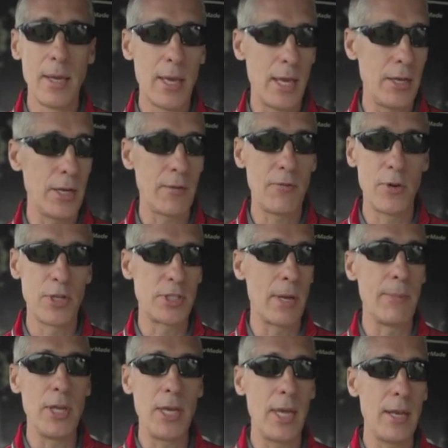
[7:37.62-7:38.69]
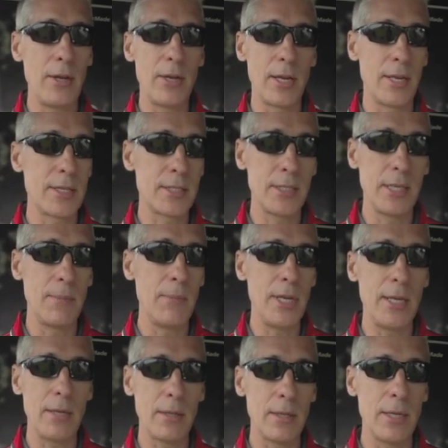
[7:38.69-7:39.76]
and the first time you hit it, you're going to see
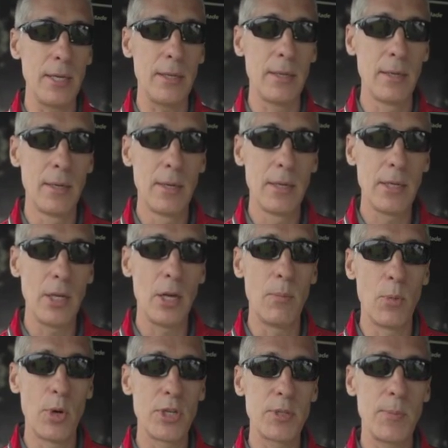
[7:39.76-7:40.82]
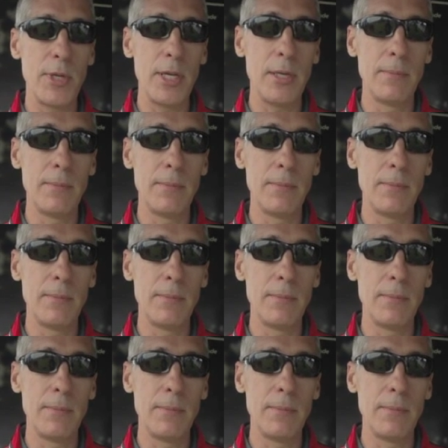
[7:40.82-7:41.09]
immediately, you know, more speed.